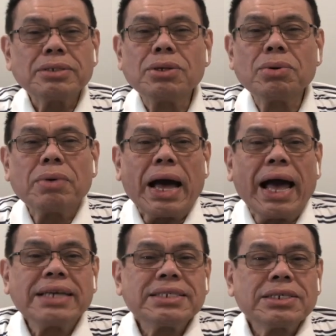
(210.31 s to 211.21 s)
So
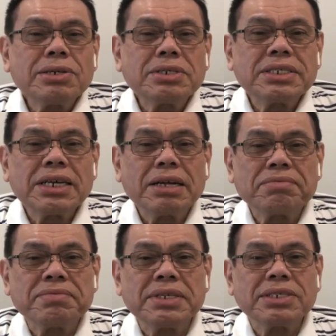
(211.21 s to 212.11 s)
ask
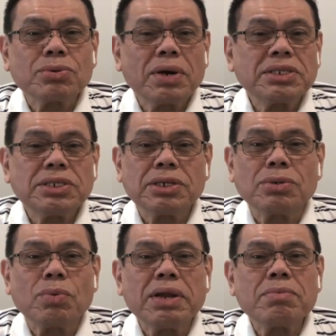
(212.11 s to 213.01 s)
yourself this
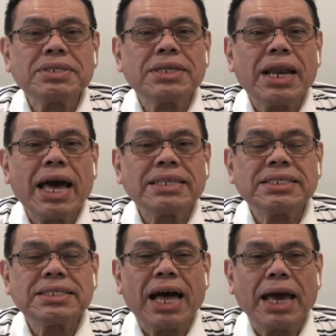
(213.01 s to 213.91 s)
question When was the
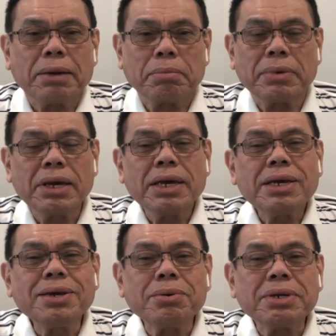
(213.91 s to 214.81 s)
last time
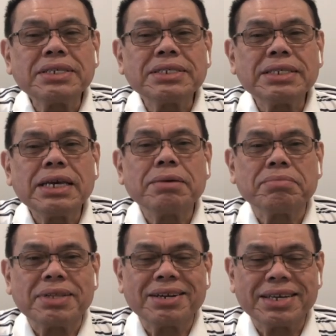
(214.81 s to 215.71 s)
you
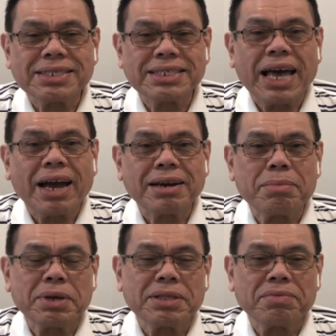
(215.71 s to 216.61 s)
received the
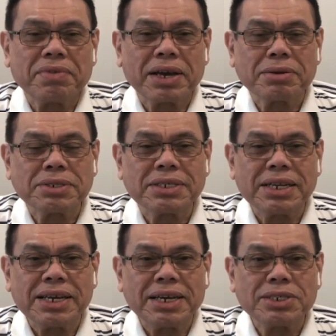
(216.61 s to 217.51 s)
sacrament of
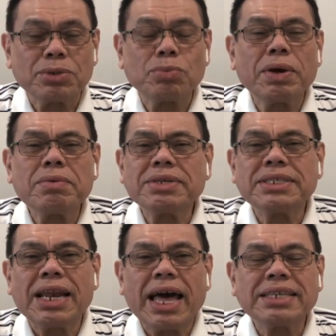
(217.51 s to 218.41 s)
reconciliation? When was
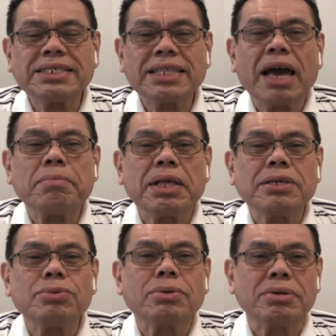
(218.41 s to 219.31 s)
the last time
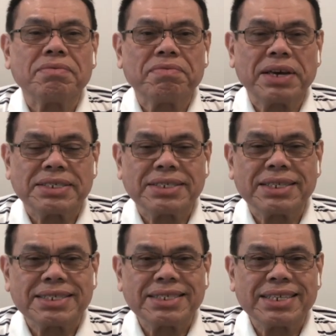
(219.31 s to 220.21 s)
that you confessed
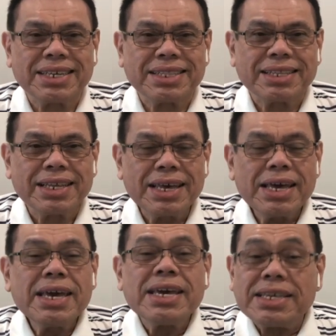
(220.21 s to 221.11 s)
that sin?
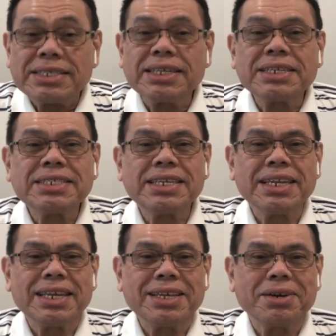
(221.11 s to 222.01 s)
Is there
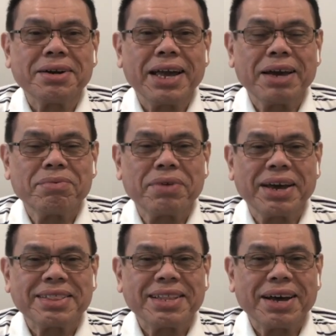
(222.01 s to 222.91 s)
sin in your life
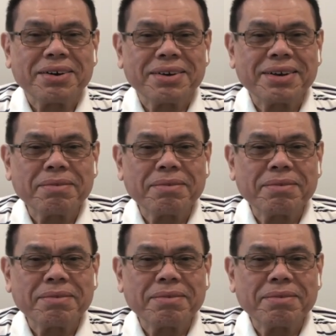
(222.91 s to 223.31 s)
right now?